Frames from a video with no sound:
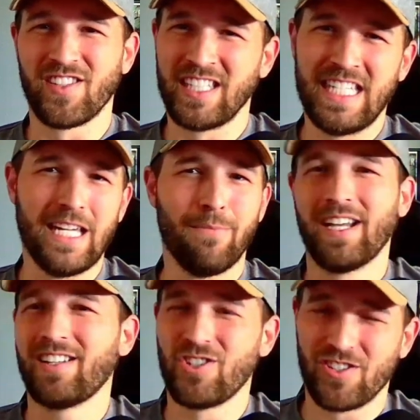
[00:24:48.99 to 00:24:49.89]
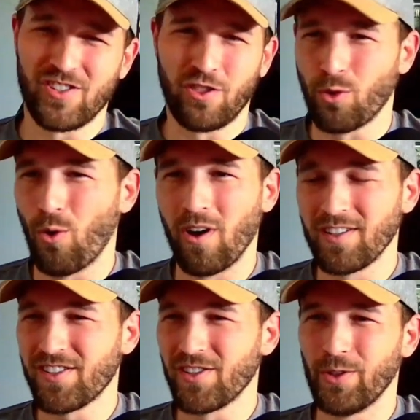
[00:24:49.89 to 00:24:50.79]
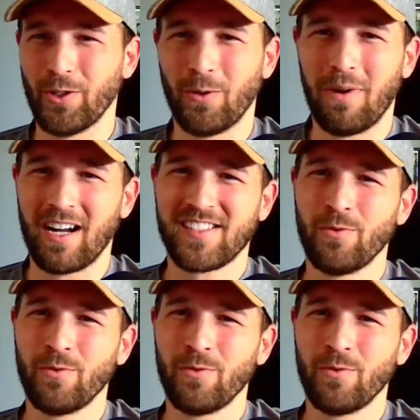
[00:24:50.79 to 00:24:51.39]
the gimmick, just to throw on a cereal box.